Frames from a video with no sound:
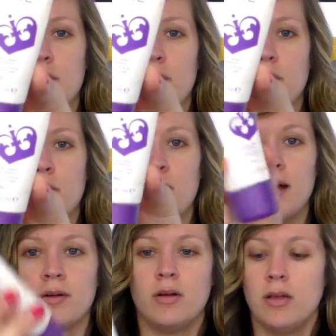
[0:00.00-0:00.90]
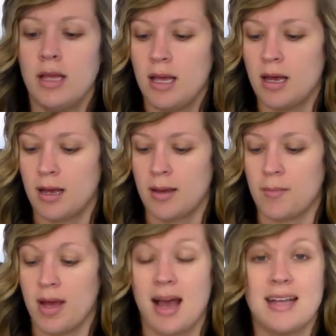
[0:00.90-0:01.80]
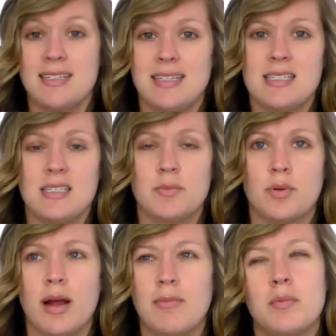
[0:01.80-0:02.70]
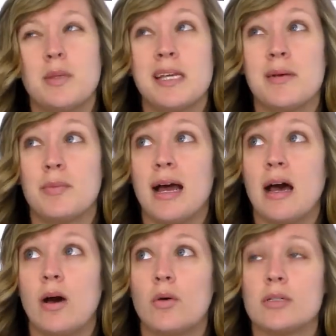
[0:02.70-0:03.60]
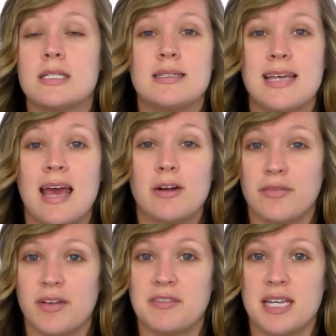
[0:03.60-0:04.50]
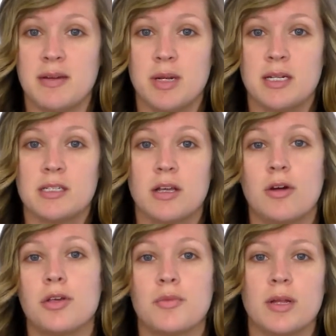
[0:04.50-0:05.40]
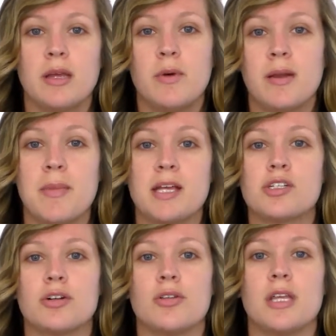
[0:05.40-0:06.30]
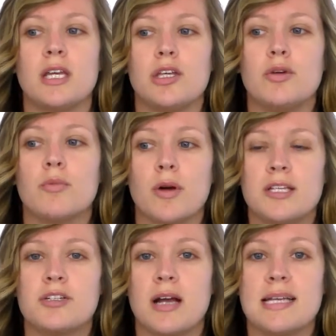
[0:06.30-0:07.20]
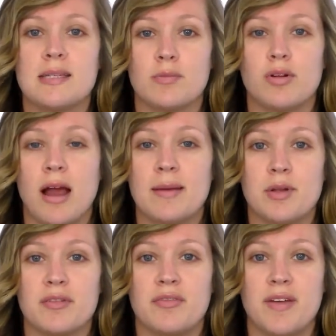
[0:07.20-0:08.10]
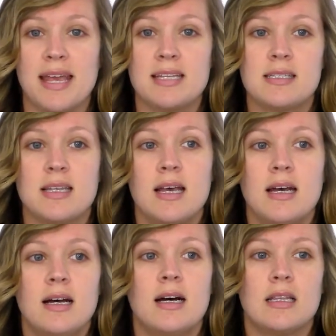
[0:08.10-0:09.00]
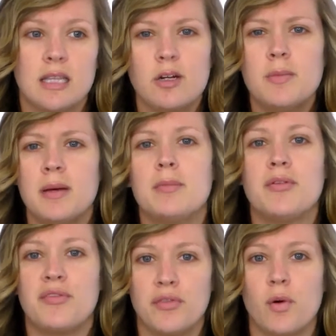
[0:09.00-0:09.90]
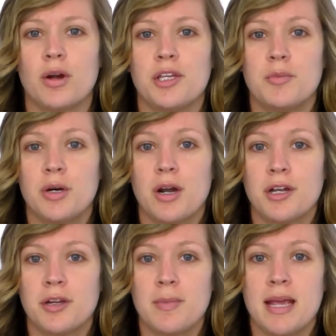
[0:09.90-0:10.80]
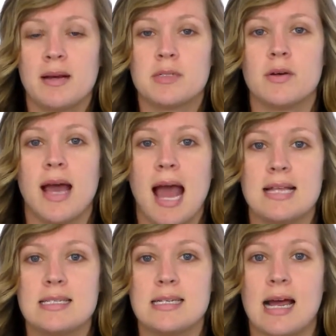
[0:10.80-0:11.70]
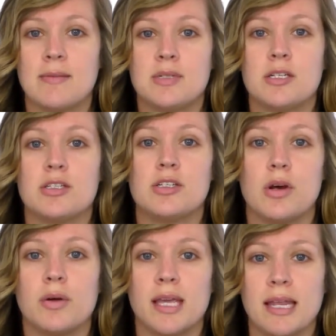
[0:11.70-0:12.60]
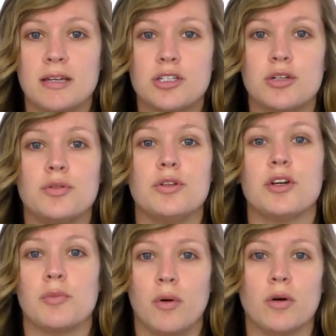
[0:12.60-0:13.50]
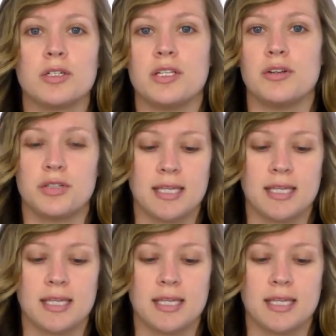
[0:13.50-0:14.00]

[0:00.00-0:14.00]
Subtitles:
purple bottle. I did this probably about 10 or 15 minutes ago. You really want to make sure that you moisturize and prime your face a little bit before you put on your makeup so it has time to soak into your pores and your